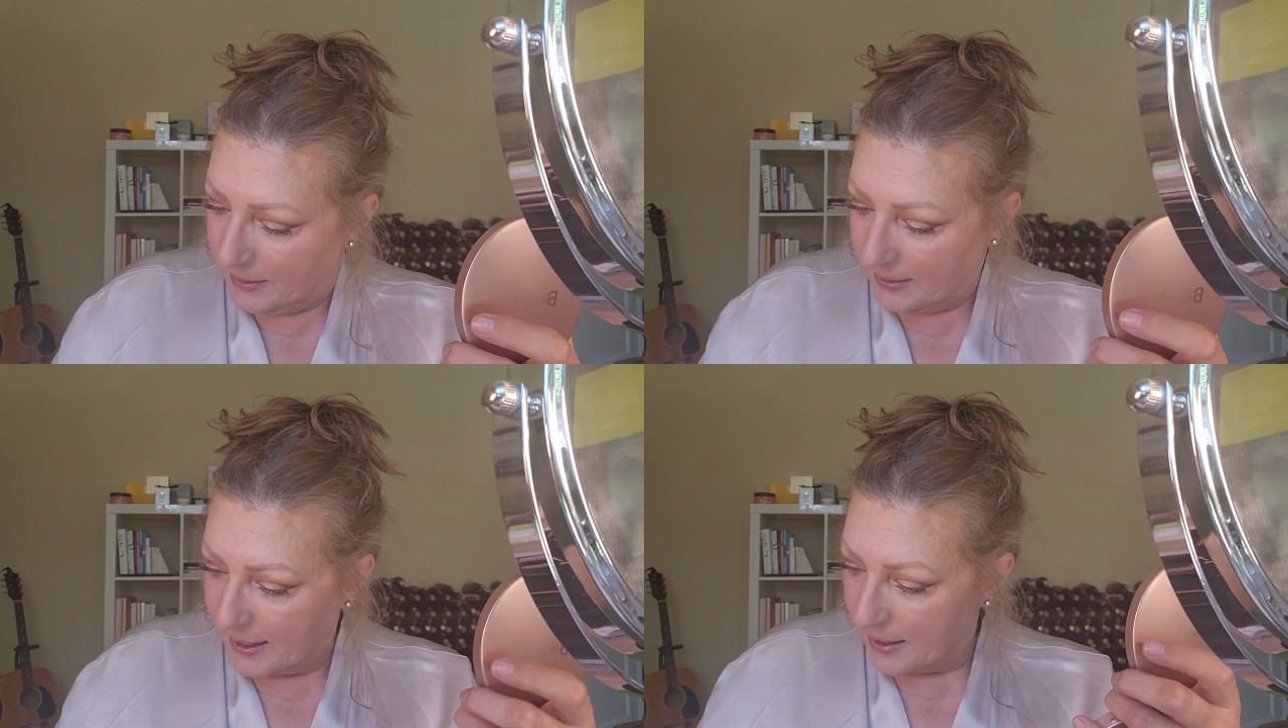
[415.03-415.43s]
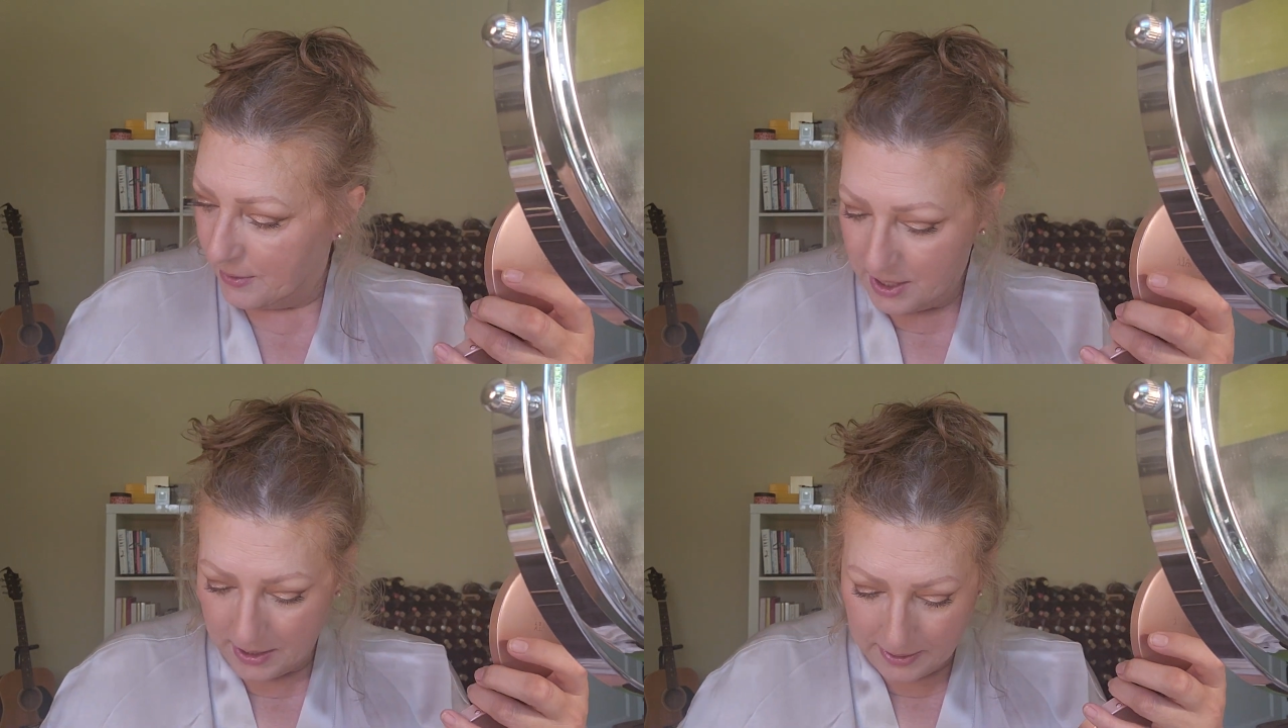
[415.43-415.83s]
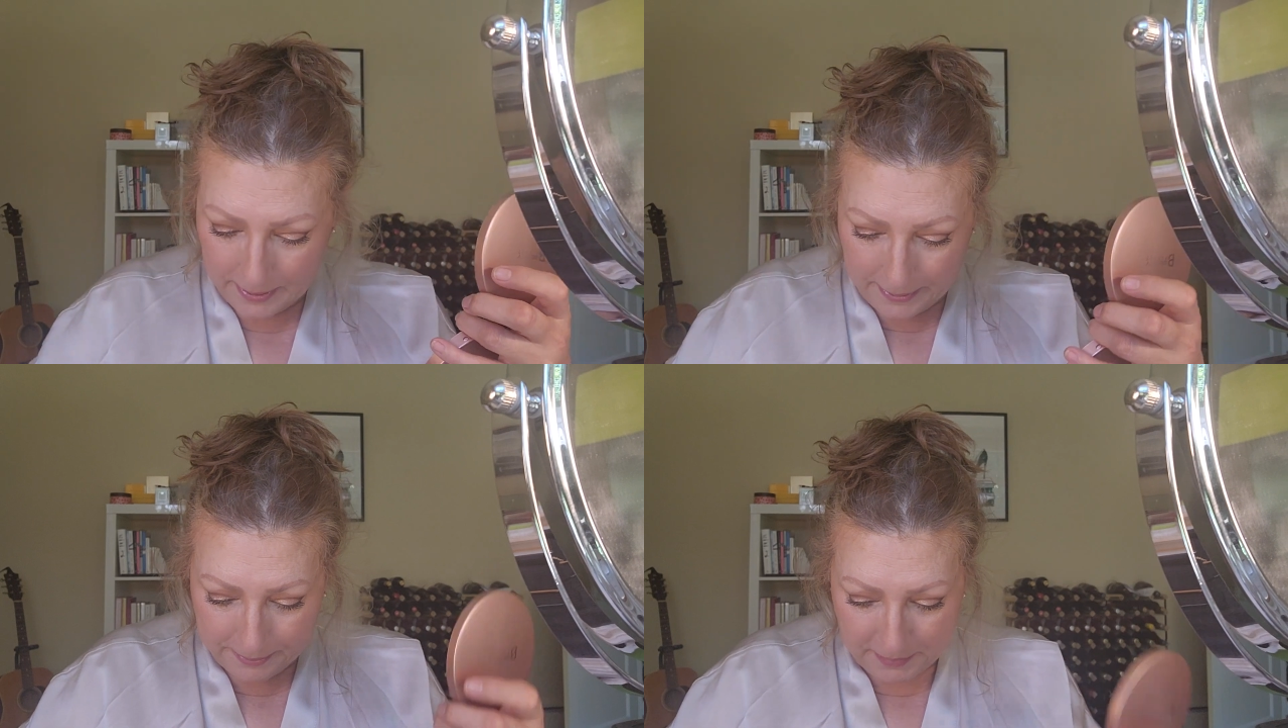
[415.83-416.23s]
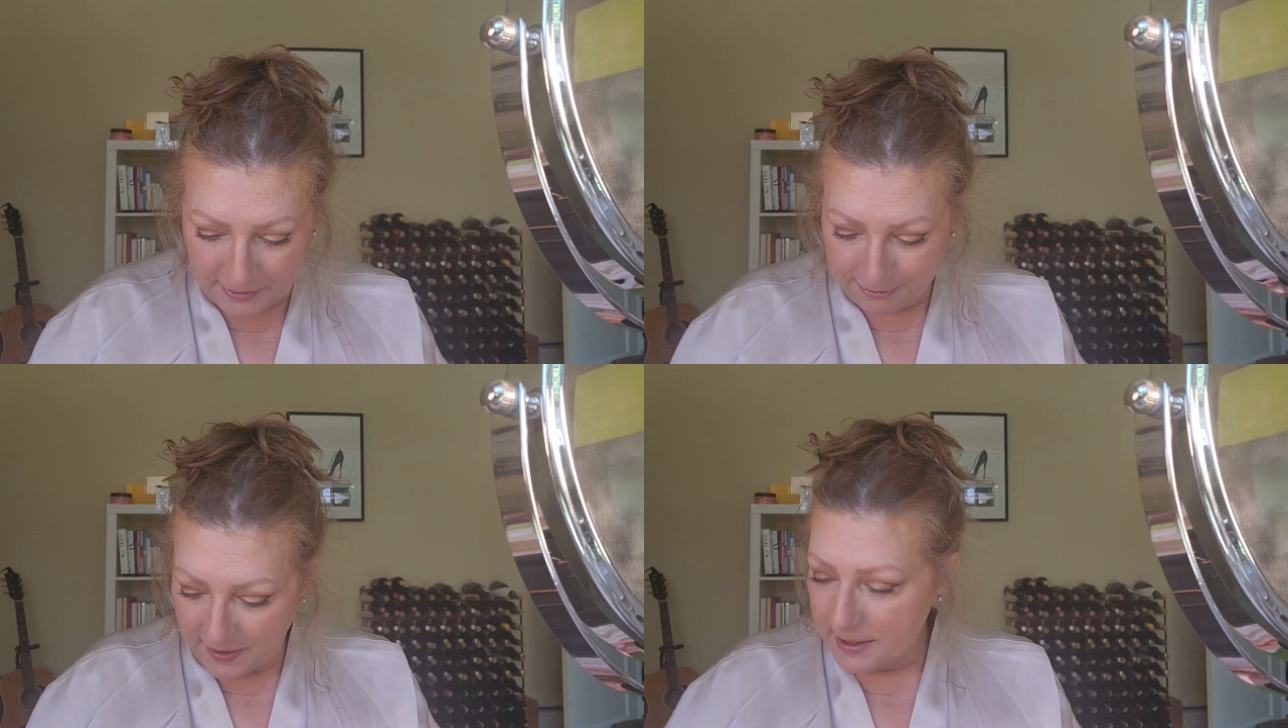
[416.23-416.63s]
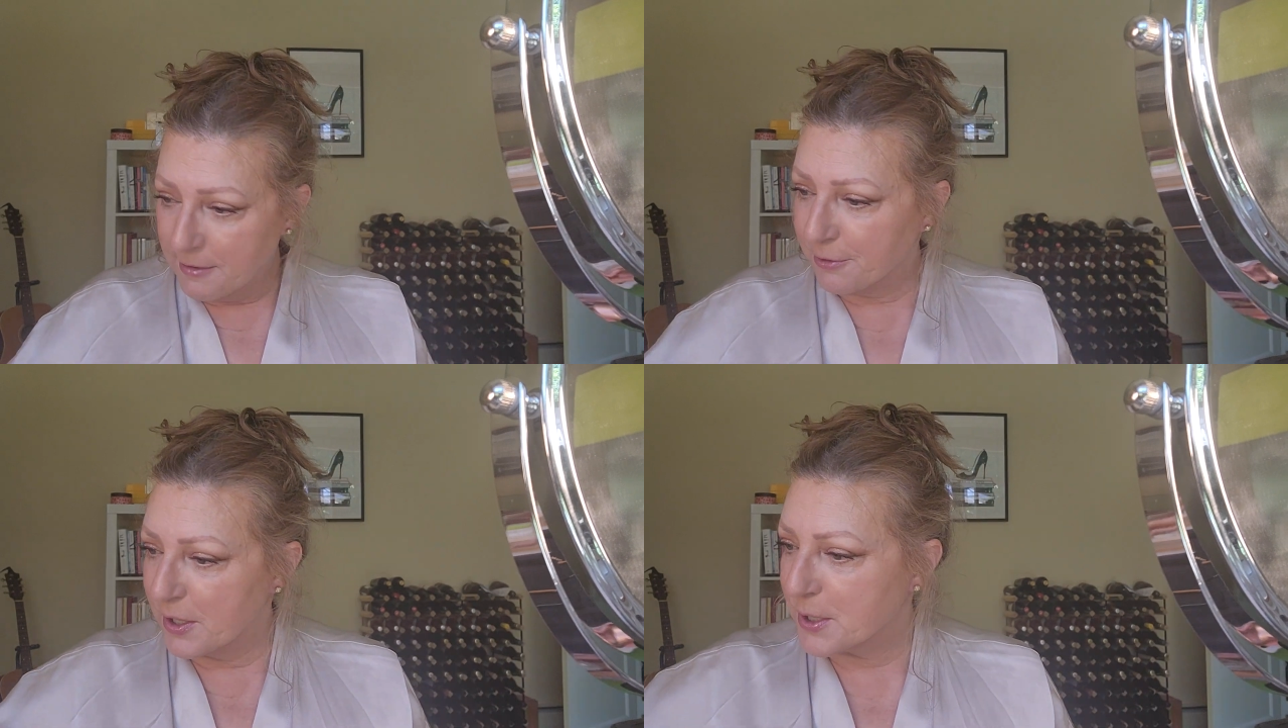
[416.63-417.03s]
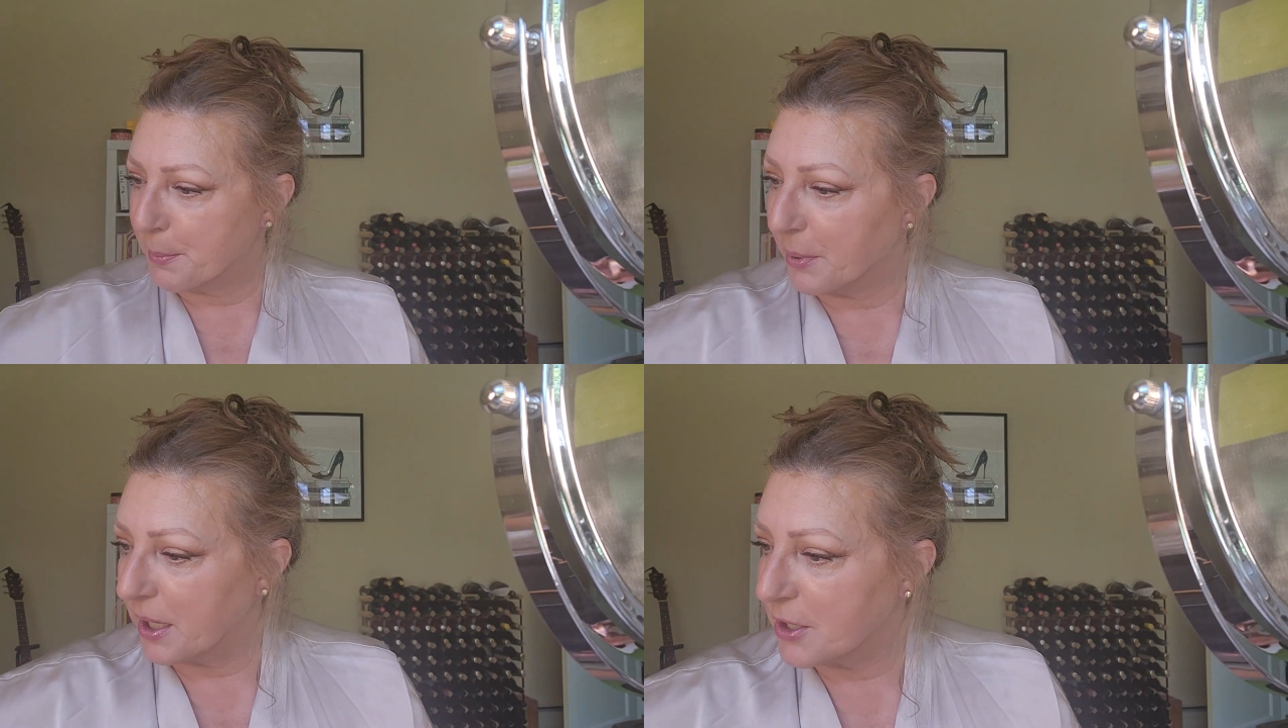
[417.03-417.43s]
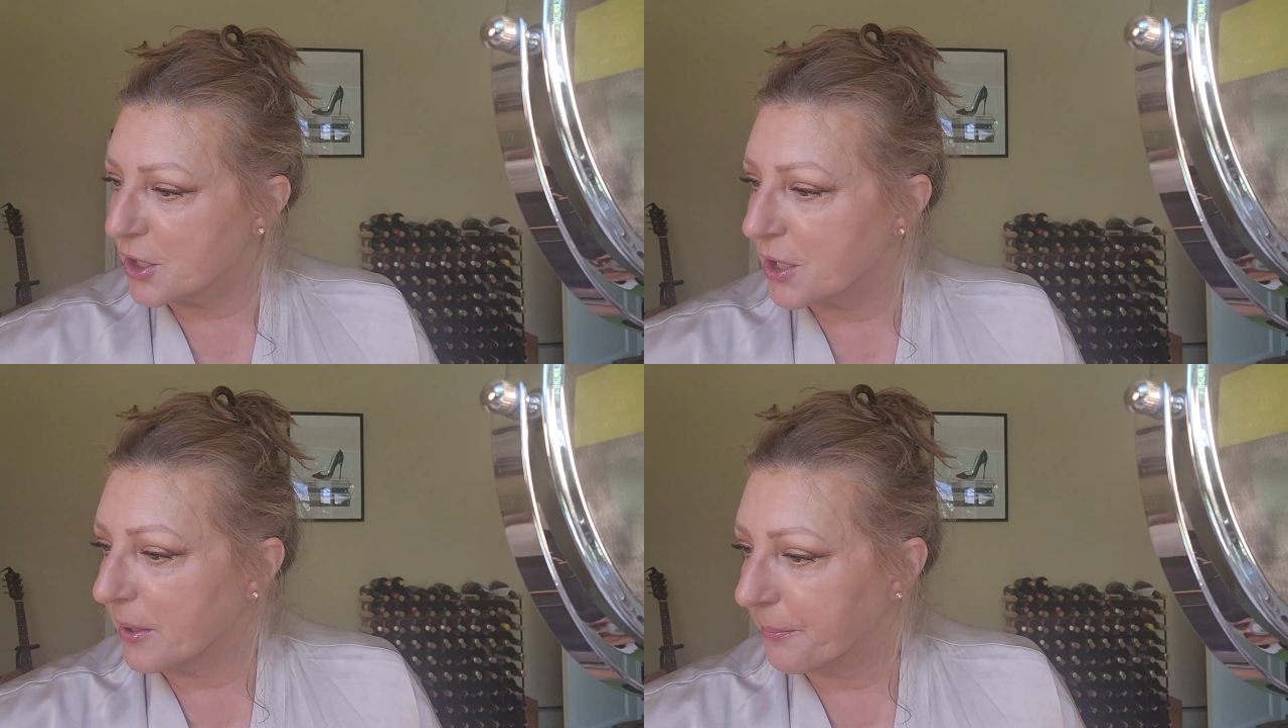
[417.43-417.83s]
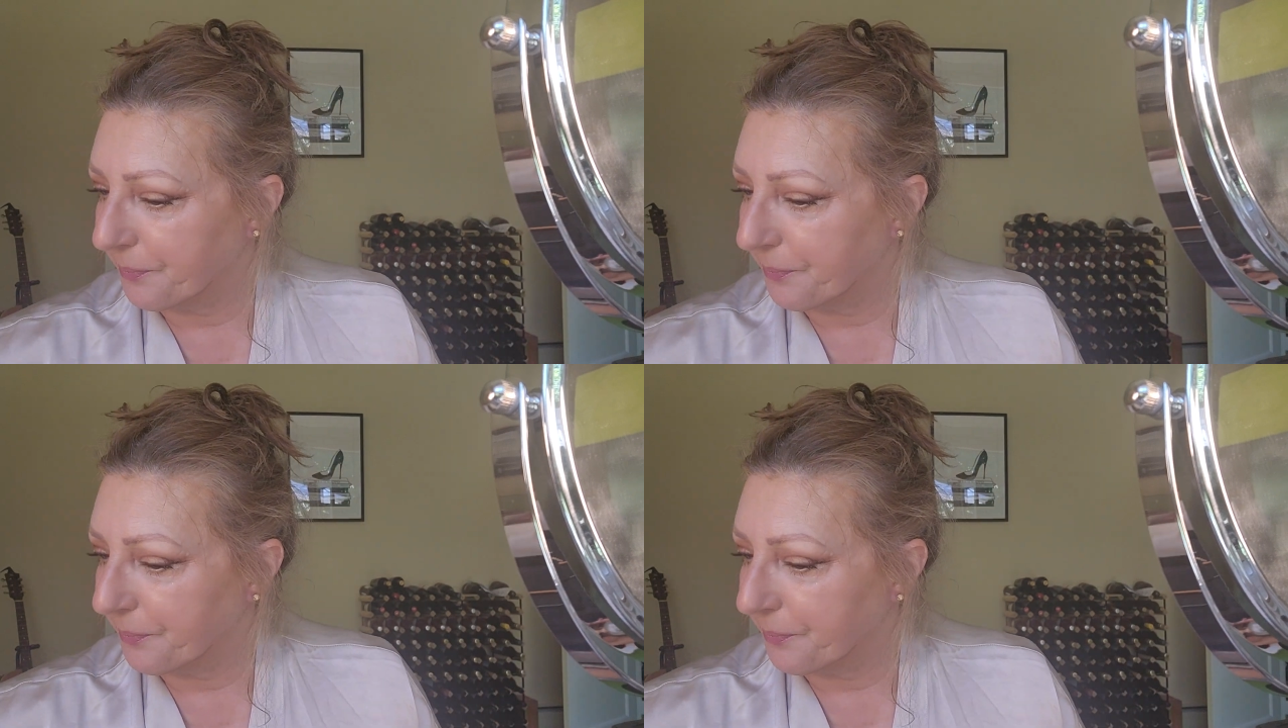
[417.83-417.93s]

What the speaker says: Now, my favourite brush